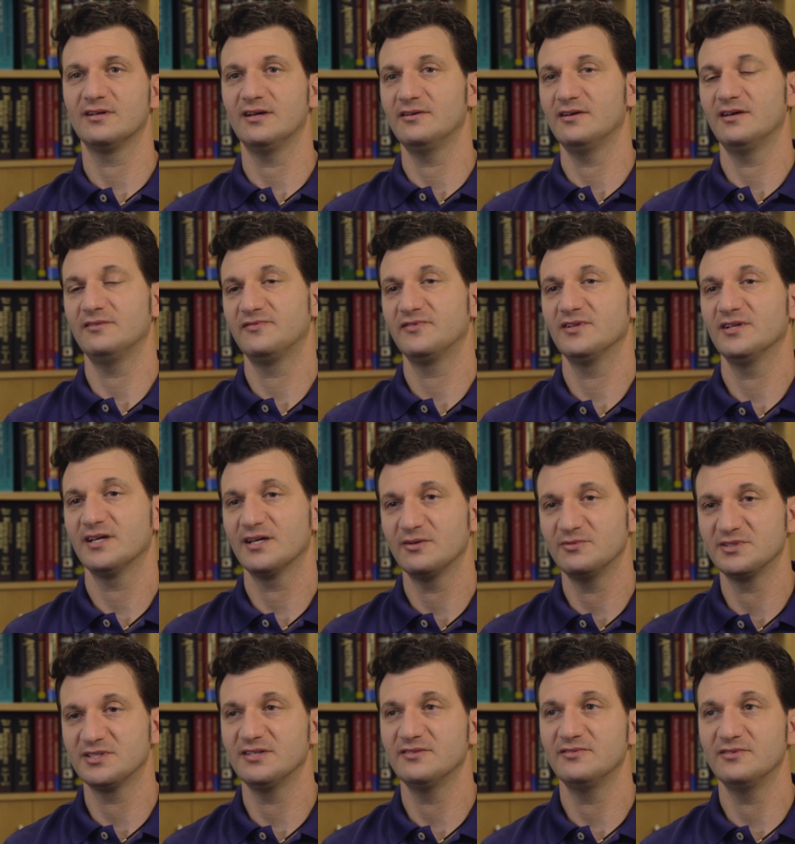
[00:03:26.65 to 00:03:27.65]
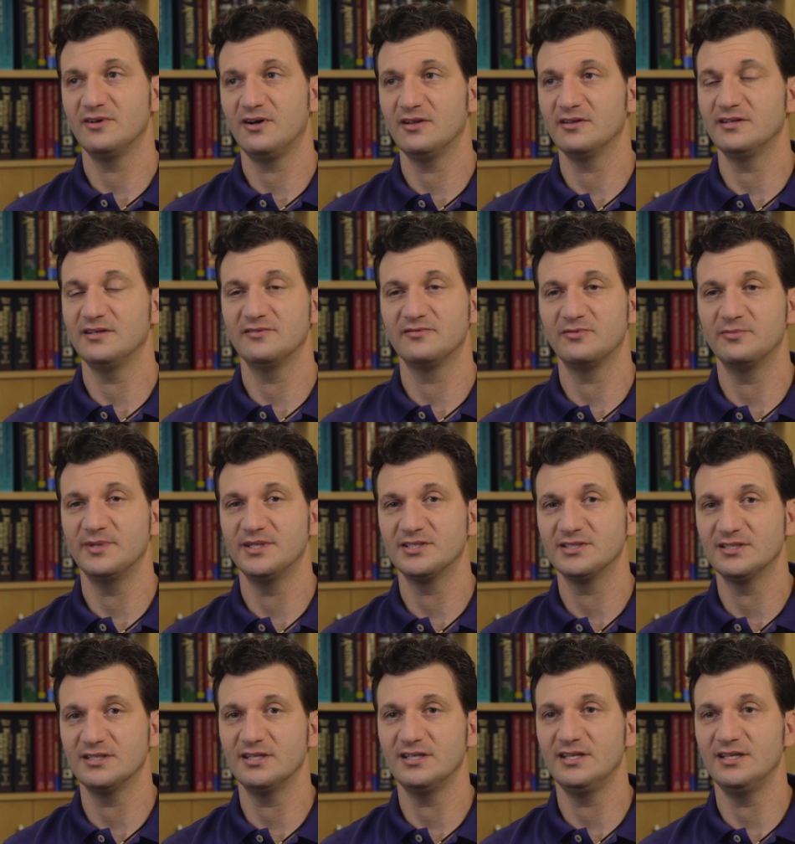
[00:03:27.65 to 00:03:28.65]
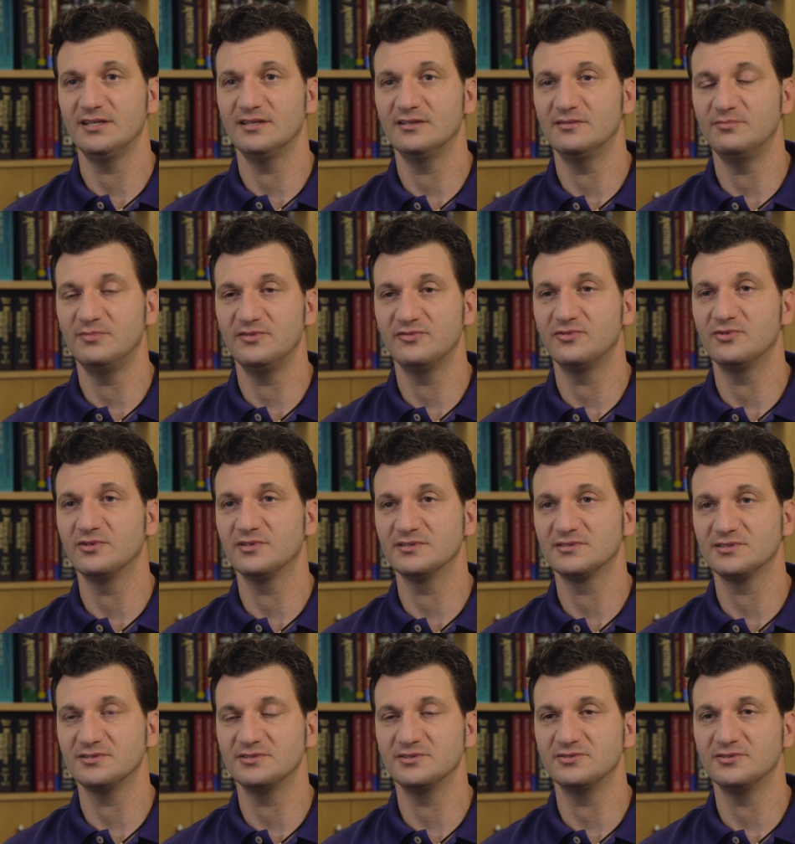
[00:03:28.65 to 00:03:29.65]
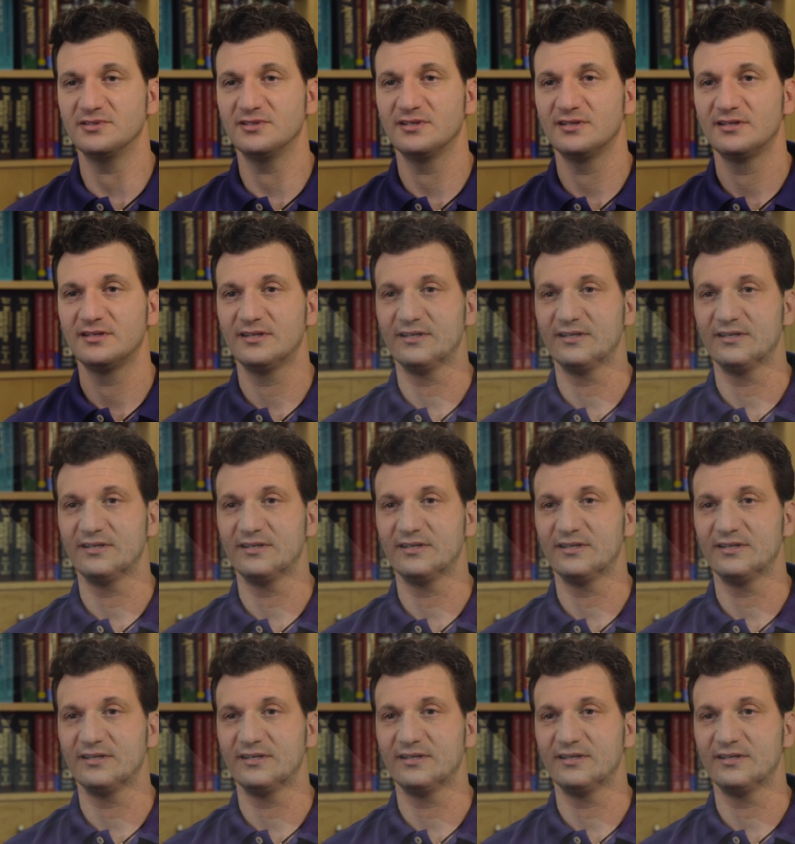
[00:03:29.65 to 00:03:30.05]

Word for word: I, I feel like I was given all the information I needed before the surgery.